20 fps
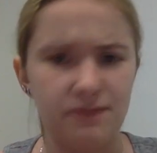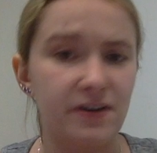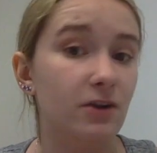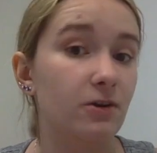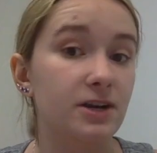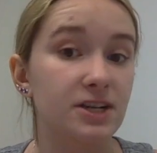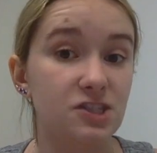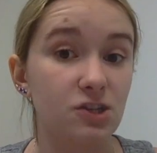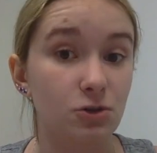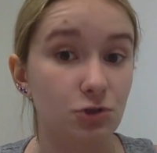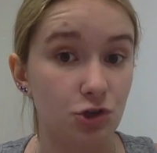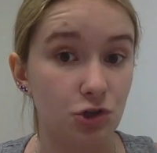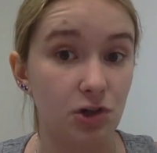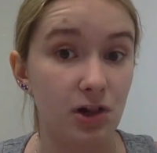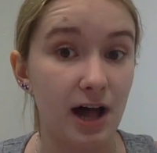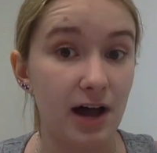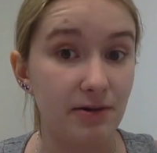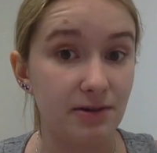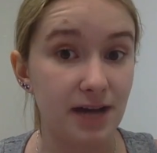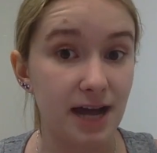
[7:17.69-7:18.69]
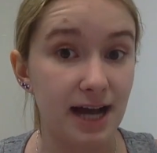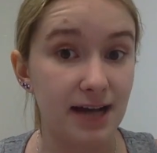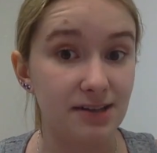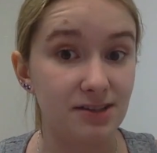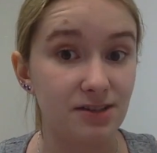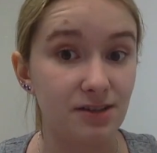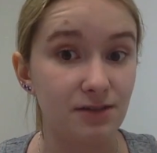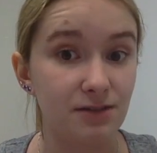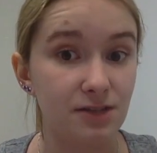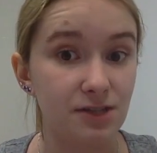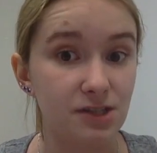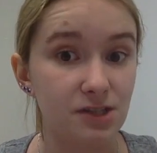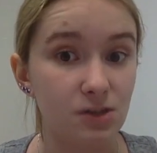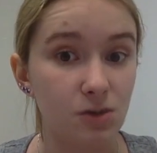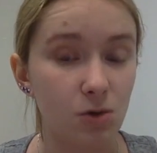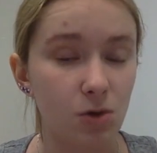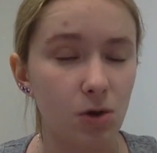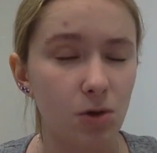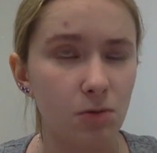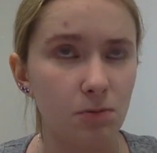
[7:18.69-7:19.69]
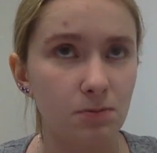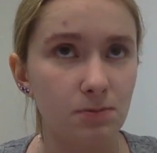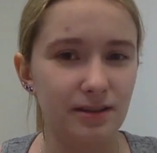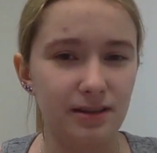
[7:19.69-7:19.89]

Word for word: very social outcast of this school.